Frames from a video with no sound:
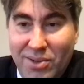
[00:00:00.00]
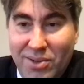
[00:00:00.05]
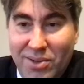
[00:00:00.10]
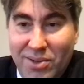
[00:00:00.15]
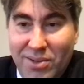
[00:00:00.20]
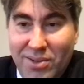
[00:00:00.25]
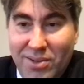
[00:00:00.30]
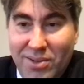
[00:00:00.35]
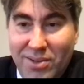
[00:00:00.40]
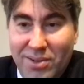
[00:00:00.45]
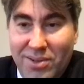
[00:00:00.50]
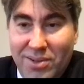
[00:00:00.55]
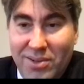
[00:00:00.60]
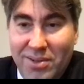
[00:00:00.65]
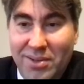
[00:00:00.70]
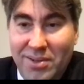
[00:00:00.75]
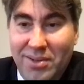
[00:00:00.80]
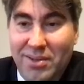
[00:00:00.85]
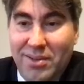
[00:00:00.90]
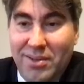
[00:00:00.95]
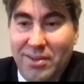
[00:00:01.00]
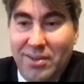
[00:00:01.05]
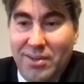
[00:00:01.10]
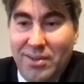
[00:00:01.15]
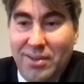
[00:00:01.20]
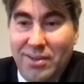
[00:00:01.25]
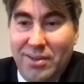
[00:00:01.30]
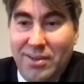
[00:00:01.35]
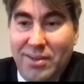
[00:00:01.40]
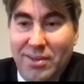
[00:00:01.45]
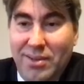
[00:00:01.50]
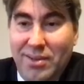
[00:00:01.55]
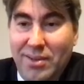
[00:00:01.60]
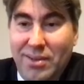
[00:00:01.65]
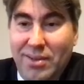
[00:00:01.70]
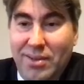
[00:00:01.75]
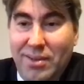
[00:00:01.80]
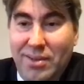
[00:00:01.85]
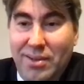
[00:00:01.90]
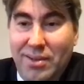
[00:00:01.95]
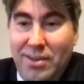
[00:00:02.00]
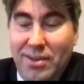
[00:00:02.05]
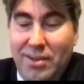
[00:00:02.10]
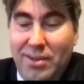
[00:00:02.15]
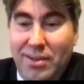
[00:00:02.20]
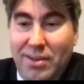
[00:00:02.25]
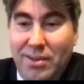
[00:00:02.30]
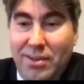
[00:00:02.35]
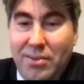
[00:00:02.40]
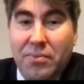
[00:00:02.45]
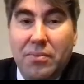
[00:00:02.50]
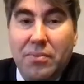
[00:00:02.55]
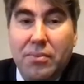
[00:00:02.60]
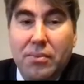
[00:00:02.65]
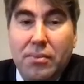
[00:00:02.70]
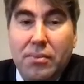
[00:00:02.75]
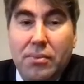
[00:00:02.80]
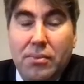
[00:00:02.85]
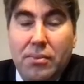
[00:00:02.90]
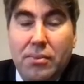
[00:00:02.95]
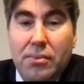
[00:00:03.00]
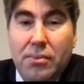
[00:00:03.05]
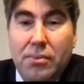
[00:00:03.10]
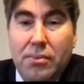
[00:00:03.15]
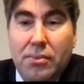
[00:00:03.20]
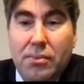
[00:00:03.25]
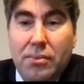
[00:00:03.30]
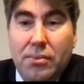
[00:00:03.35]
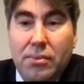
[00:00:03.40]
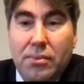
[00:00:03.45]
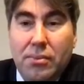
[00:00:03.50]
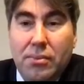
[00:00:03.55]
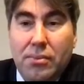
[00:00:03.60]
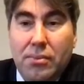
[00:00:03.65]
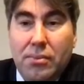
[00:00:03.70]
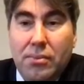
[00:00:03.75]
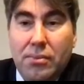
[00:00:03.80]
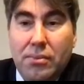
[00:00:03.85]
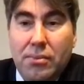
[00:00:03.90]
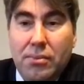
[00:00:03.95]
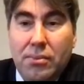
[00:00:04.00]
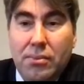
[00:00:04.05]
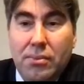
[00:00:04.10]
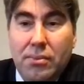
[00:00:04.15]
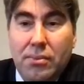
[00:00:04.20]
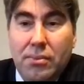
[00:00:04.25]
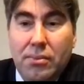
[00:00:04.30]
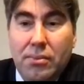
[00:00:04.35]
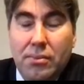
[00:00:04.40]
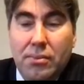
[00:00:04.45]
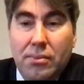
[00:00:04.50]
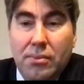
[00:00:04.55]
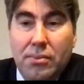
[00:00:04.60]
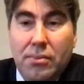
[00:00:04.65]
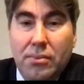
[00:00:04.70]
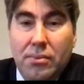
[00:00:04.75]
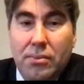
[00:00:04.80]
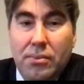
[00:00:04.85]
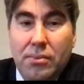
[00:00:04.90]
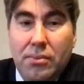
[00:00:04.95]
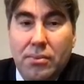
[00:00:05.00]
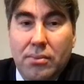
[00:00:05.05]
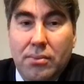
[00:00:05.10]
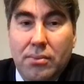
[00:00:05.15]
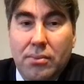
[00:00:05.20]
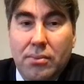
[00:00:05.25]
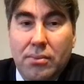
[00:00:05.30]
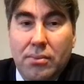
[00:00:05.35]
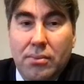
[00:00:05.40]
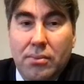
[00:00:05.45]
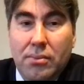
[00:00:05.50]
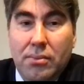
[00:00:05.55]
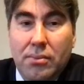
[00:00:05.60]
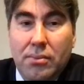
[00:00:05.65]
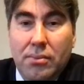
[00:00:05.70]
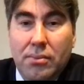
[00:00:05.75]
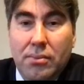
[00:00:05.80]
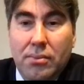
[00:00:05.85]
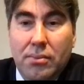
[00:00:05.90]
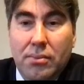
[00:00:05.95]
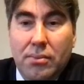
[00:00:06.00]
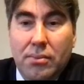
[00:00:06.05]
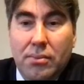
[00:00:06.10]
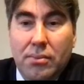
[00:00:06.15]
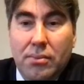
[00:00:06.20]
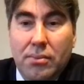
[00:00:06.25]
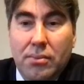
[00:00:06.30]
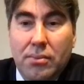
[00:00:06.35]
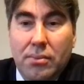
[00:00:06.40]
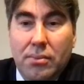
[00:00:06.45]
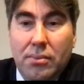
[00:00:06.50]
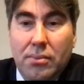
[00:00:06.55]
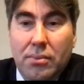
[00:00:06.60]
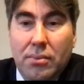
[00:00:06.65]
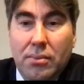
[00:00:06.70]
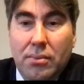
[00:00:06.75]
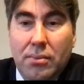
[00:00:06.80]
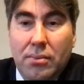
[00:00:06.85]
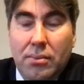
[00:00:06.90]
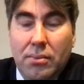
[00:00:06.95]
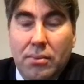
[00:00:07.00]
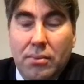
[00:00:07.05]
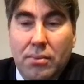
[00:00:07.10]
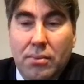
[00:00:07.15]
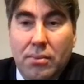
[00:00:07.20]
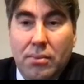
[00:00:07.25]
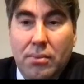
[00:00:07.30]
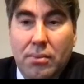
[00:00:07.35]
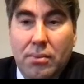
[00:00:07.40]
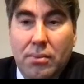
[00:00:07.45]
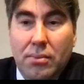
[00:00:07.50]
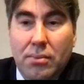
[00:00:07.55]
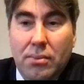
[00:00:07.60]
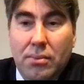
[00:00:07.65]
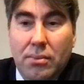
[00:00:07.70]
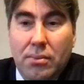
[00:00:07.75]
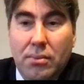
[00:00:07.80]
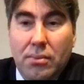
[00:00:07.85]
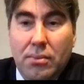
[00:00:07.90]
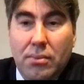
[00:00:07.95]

This person isn't speaking.